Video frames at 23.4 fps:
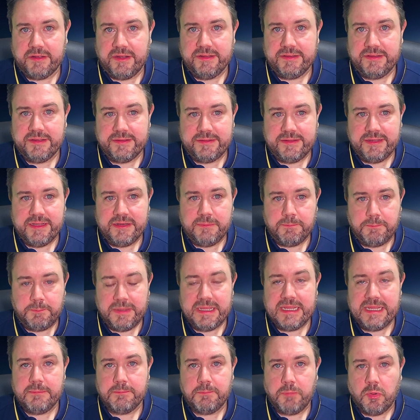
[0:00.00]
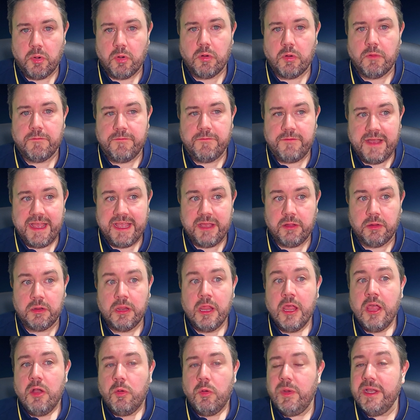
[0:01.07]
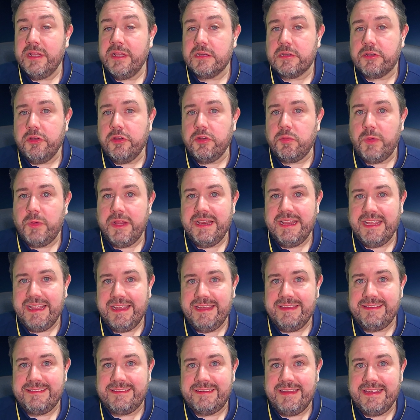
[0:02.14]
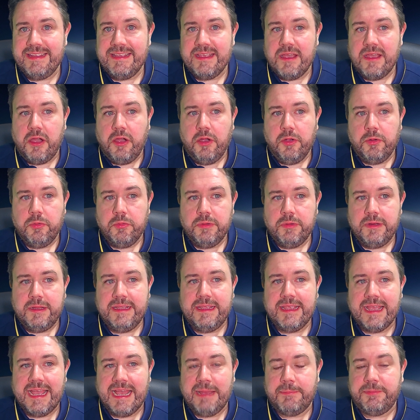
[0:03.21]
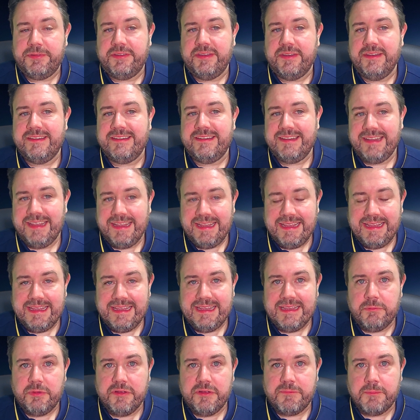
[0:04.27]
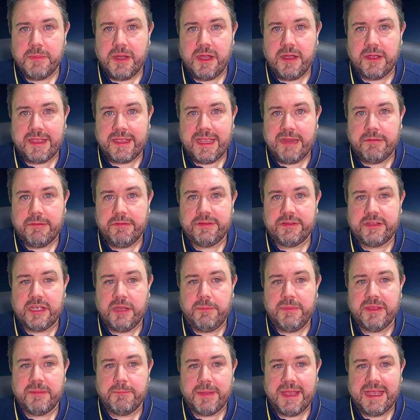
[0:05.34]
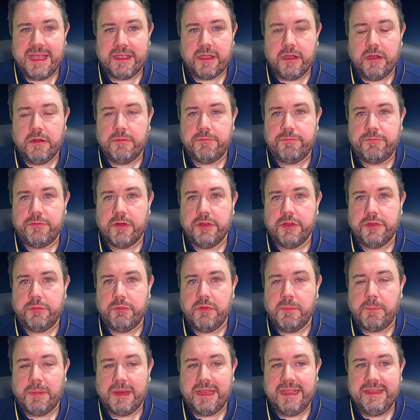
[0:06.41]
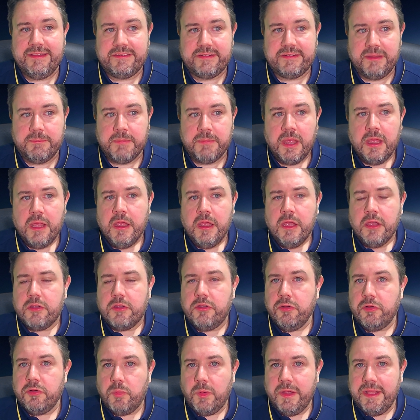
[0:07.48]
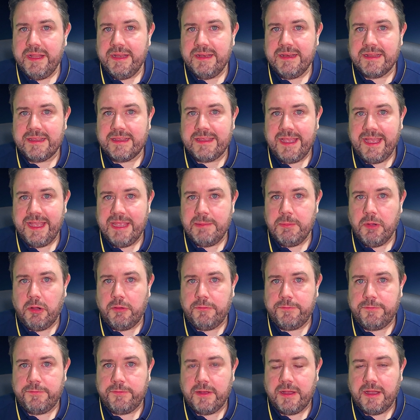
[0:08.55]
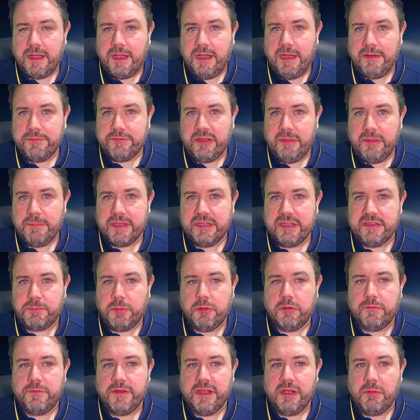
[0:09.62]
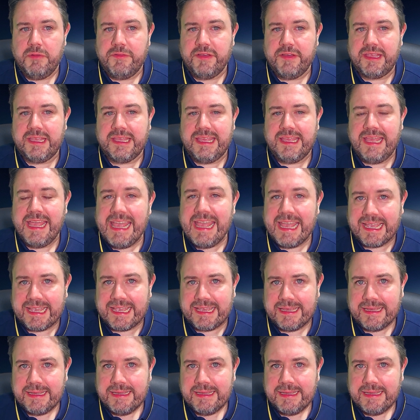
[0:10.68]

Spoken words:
that did beat Port Vale. Will Goodwin is the only absentee, with Mark Harris coming back up front to replace him. Goodwin came off at half-time against Port Vale with a kick,